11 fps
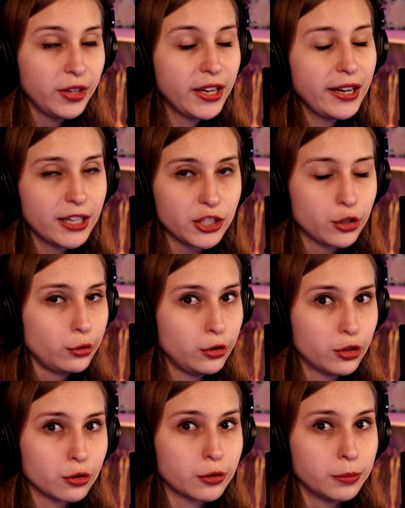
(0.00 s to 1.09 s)
We can exclude
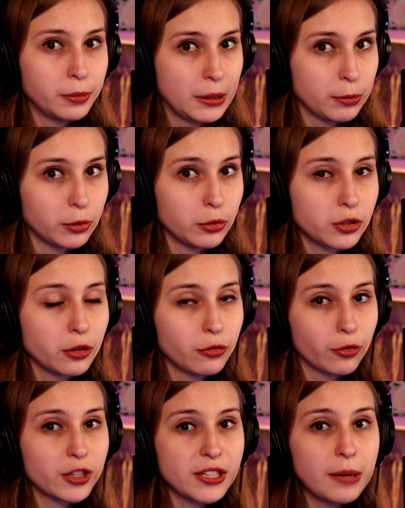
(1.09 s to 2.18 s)
certain people. So
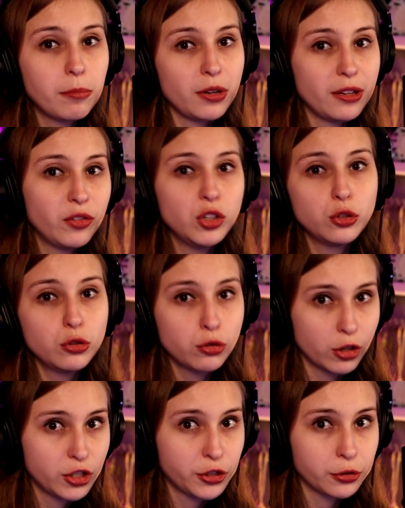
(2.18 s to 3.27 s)
for example, if you do
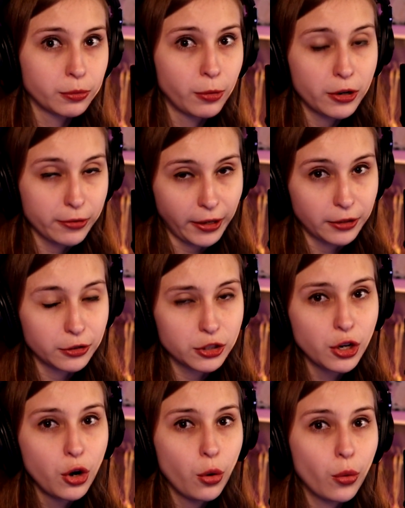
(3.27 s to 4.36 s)
trust your moderators
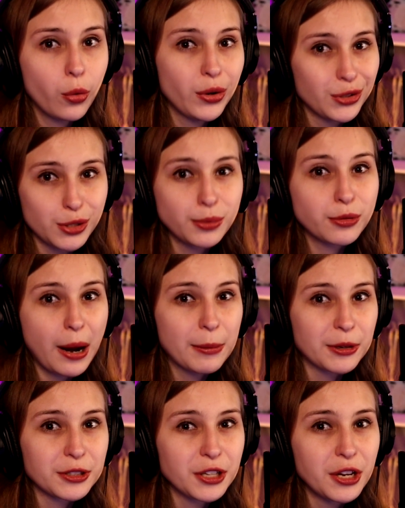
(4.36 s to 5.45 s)
or your
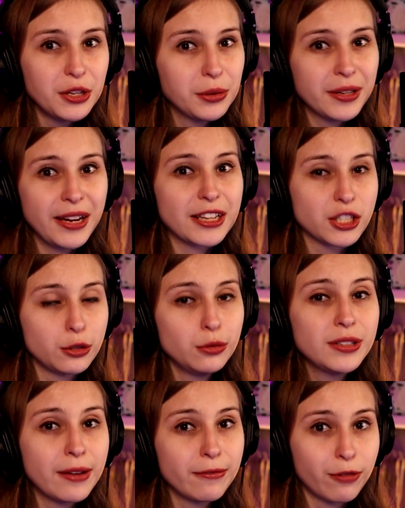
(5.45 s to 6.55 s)
subscribers, you can exclude
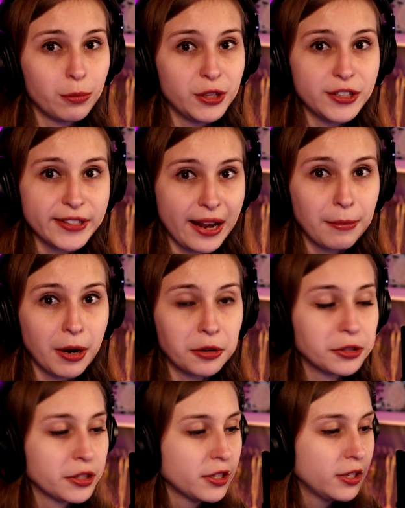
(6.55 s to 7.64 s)
them from this timeout.